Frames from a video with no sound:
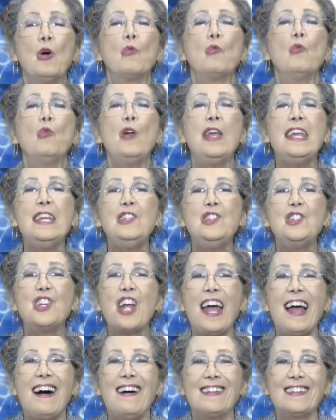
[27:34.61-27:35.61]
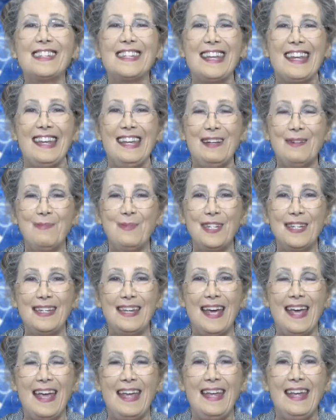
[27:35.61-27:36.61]
Reach out to him
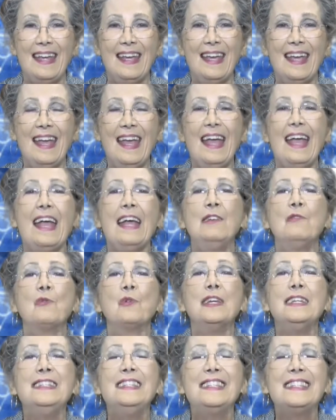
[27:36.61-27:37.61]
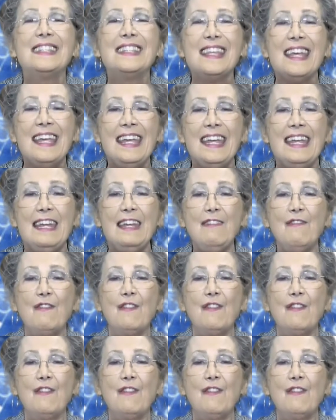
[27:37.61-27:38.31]
today and receive